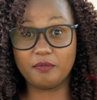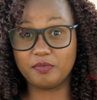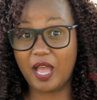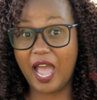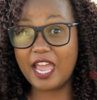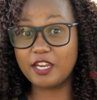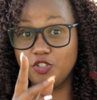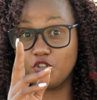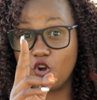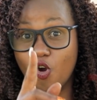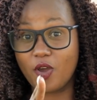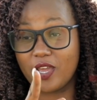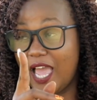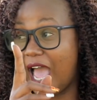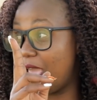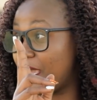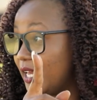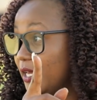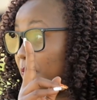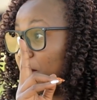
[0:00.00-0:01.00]
I know,
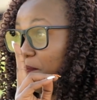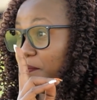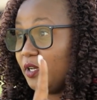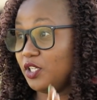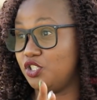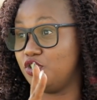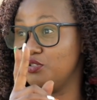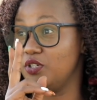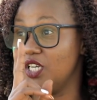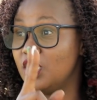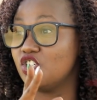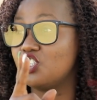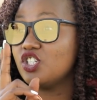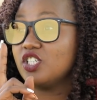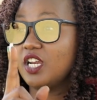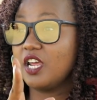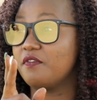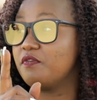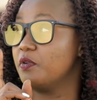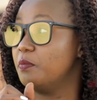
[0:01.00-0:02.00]
I can bet you each
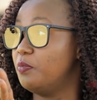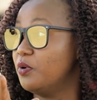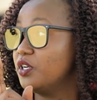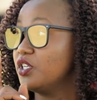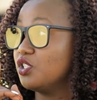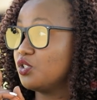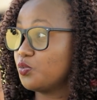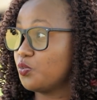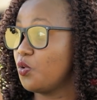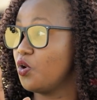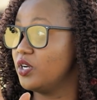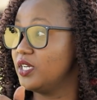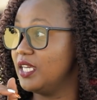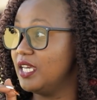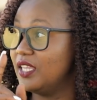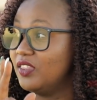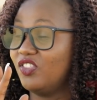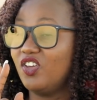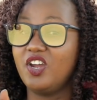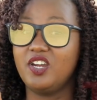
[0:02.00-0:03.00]
and everybody's road
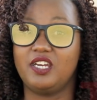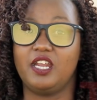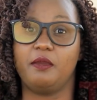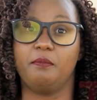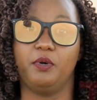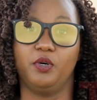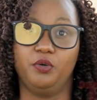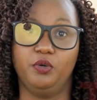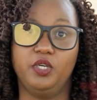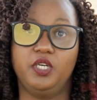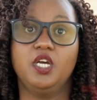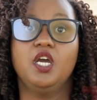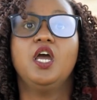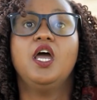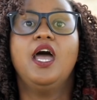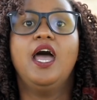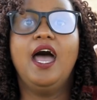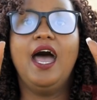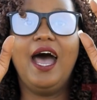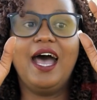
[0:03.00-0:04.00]
in their neighborhood
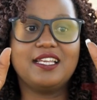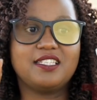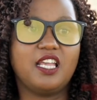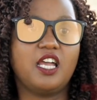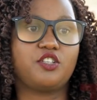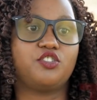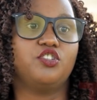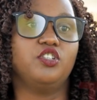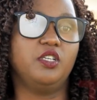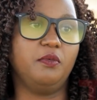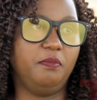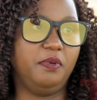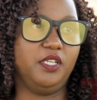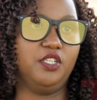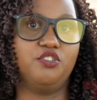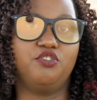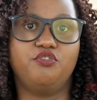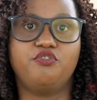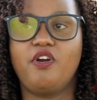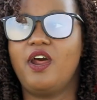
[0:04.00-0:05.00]
has actually
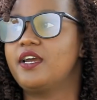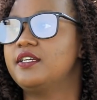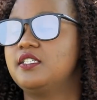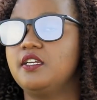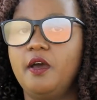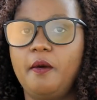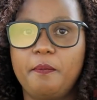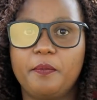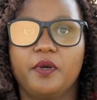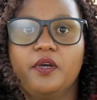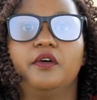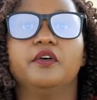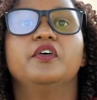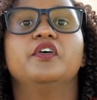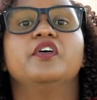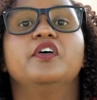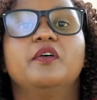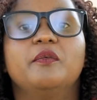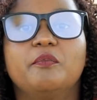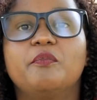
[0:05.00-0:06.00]
been dragged up.
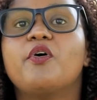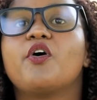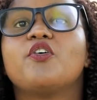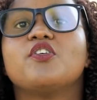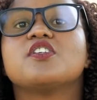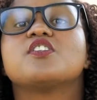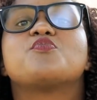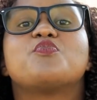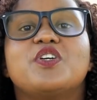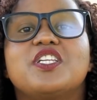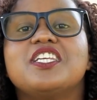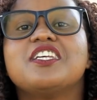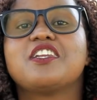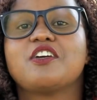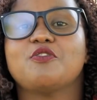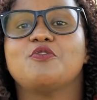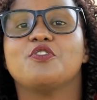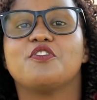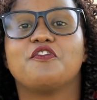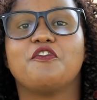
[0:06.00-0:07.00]
Because we need
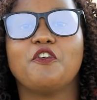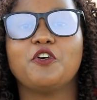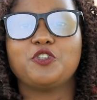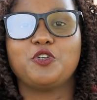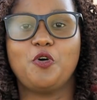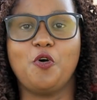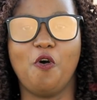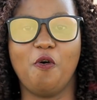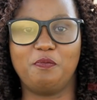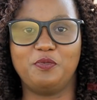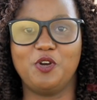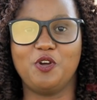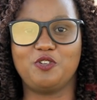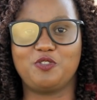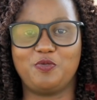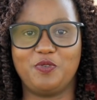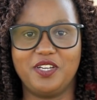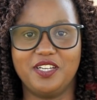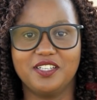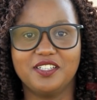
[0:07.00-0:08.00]
a good photo op,
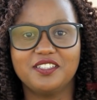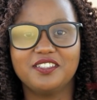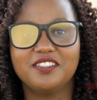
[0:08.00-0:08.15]
don't we?